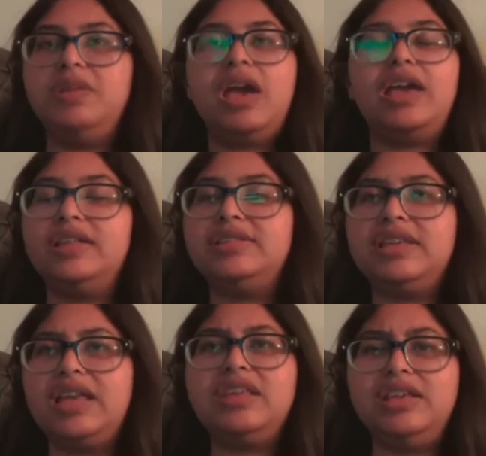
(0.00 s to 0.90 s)
I guess
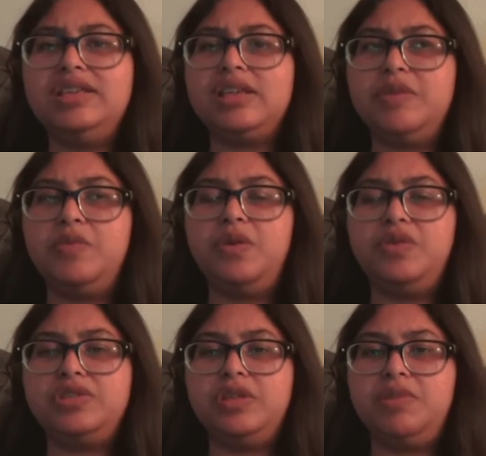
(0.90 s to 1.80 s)
I think he's gonna be the one
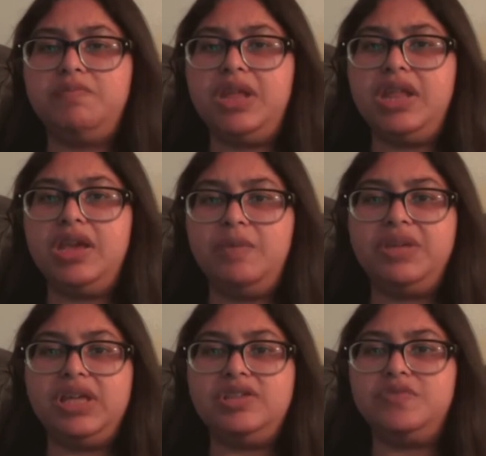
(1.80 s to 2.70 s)
who's gonna be pitting up
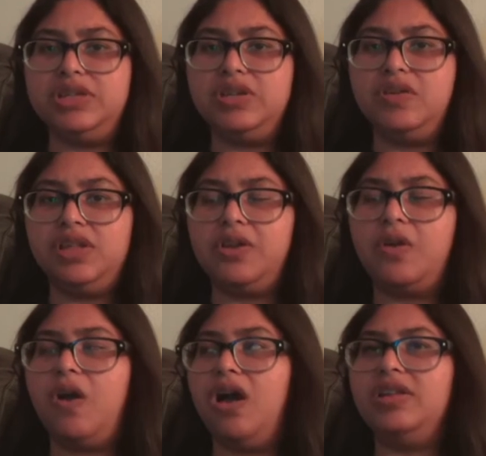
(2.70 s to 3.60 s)
against Rhaenyra later
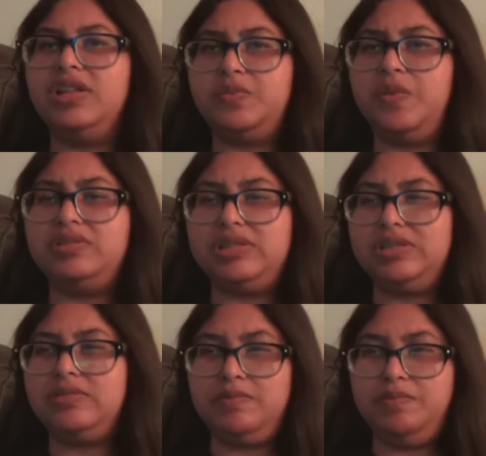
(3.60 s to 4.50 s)
on. That's
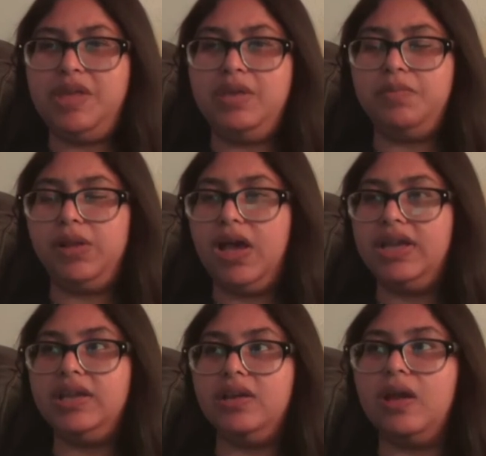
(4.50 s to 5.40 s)
what's being implied
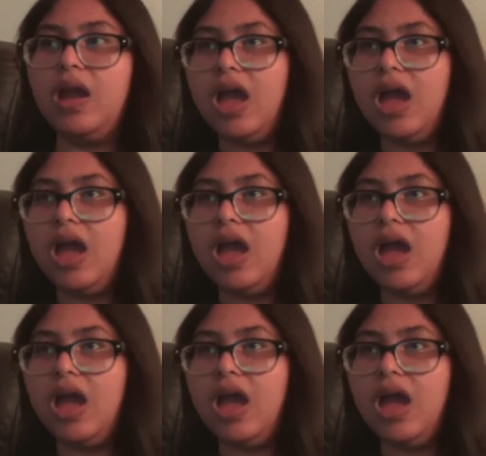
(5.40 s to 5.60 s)
here.